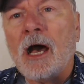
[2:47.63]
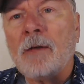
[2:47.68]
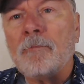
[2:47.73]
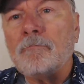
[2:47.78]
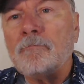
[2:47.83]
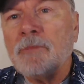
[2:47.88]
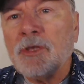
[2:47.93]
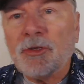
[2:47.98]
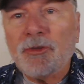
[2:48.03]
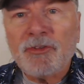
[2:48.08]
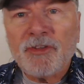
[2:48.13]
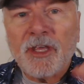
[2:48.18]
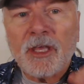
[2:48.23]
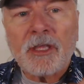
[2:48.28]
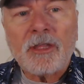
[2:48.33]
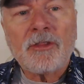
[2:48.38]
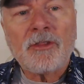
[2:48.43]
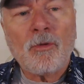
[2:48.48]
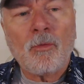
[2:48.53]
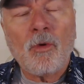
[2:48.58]

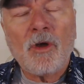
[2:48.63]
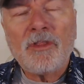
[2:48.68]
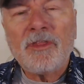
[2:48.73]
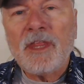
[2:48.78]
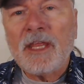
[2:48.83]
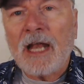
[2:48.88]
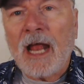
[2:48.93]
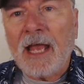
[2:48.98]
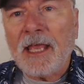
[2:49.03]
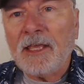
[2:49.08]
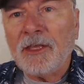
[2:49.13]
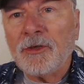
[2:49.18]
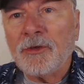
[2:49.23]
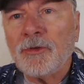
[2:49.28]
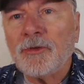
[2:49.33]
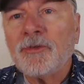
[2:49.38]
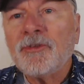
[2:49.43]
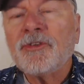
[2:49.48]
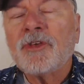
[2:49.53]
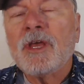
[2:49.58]
Music, the one that I
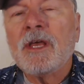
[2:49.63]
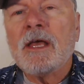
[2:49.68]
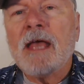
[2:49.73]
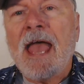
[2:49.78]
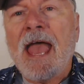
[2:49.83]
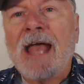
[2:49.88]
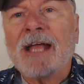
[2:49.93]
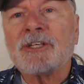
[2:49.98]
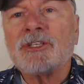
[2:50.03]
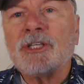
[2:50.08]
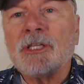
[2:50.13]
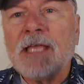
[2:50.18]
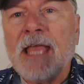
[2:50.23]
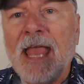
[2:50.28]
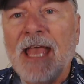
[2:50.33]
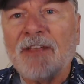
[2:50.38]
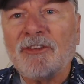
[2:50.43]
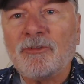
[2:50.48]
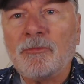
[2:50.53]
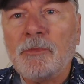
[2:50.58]
use, actually
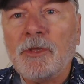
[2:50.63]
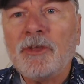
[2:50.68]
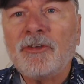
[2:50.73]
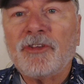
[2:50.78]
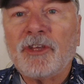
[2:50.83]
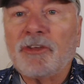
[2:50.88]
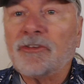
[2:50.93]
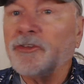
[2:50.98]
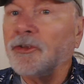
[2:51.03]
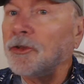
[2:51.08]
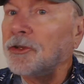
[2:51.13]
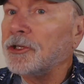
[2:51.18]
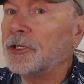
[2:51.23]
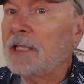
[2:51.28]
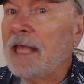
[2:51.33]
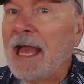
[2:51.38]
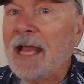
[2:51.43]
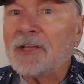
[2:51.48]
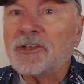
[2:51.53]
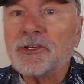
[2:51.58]
has music, so
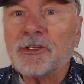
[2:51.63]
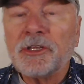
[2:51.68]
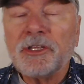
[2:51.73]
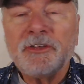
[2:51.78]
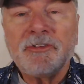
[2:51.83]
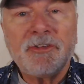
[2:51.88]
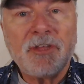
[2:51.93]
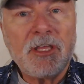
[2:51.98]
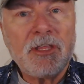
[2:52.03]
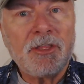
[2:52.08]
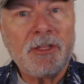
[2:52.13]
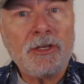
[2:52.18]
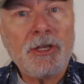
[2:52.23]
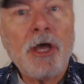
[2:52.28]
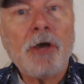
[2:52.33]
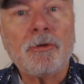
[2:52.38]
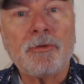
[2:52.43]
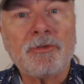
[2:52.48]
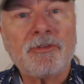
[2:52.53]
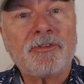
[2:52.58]
you'll actually see the
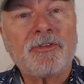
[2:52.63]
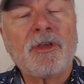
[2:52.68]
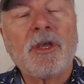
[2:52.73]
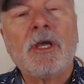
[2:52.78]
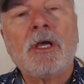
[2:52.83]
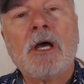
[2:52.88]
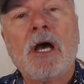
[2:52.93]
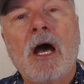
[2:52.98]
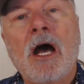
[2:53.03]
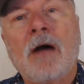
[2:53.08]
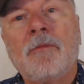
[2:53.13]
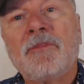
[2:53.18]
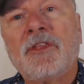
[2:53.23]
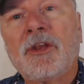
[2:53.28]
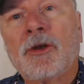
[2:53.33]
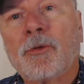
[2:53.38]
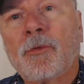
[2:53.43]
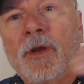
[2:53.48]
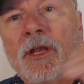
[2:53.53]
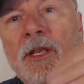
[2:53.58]
notes
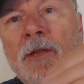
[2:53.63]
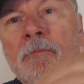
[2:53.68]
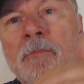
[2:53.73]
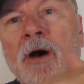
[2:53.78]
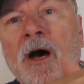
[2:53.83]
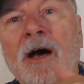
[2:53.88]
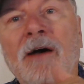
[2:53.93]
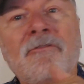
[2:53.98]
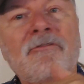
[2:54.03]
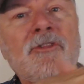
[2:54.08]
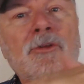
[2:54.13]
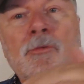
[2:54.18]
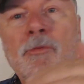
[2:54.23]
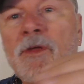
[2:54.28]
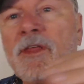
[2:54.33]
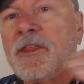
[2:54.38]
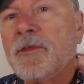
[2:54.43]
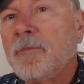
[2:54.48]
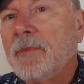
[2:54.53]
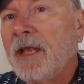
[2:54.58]
that are written above. The
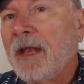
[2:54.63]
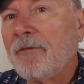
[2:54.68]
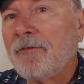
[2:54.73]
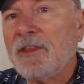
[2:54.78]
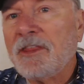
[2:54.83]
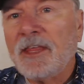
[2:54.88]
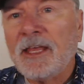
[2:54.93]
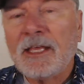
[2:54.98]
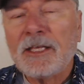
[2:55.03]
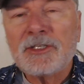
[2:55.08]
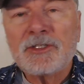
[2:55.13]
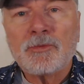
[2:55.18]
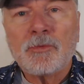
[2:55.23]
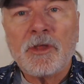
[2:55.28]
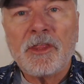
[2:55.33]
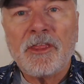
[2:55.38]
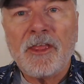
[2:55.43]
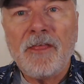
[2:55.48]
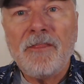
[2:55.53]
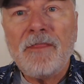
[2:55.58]
rhythm and everything is
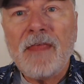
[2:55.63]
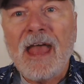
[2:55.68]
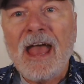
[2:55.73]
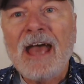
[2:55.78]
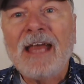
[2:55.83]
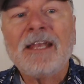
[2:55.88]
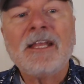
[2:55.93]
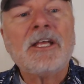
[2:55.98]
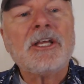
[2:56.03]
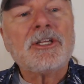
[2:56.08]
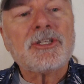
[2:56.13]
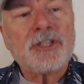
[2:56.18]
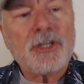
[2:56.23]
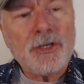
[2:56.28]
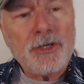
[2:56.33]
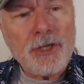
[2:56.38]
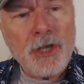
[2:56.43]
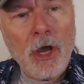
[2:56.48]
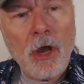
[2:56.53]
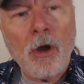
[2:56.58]
within that to
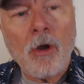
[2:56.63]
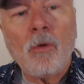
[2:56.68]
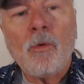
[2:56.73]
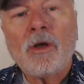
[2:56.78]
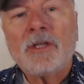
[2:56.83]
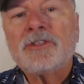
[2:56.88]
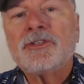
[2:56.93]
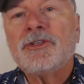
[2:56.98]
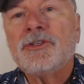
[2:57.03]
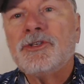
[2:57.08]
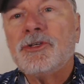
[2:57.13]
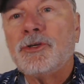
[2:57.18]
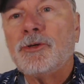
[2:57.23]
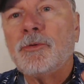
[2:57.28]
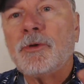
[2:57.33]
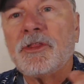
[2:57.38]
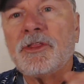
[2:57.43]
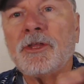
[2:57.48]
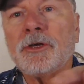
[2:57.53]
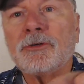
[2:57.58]
know what to do
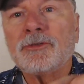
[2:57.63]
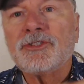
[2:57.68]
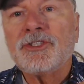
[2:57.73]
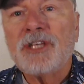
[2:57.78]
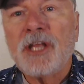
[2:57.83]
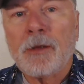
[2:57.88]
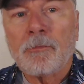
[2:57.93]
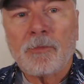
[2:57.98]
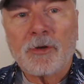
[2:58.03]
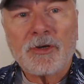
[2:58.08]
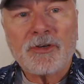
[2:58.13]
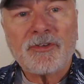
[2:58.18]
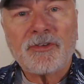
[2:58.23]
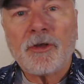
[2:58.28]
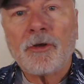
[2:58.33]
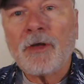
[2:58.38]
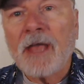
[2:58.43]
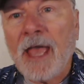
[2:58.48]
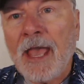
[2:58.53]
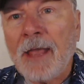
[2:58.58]
with those numbers,
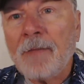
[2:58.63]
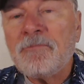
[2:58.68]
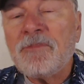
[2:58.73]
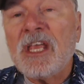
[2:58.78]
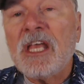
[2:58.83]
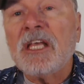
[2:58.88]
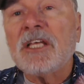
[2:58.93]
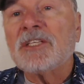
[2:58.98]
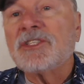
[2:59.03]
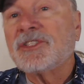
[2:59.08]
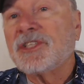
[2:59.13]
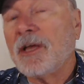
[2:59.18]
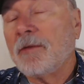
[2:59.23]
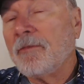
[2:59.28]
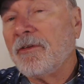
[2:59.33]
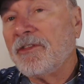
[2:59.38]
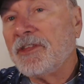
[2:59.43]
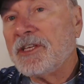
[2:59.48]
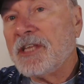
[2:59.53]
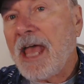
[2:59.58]
okay? Some
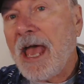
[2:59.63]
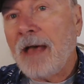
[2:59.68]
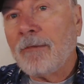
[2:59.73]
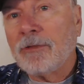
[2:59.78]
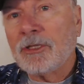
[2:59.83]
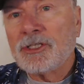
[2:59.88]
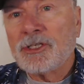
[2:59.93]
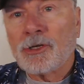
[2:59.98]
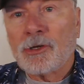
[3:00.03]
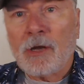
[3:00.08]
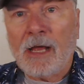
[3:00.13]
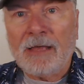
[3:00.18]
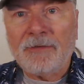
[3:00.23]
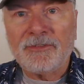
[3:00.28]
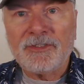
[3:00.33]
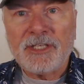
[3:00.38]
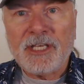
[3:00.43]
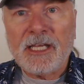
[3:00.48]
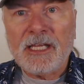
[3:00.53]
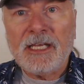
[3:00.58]
of the tablature I've
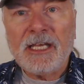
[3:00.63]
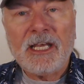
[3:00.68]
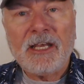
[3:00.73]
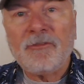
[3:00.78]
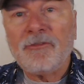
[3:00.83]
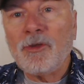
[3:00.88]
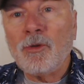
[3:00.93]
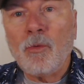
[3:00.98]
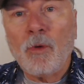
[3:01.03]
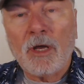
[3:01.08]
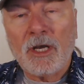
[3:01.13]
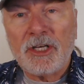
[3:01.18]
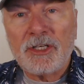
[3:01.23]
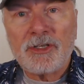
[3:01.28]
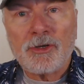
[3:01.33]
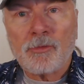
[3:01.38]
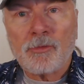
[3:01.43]
seen, and if you wanted to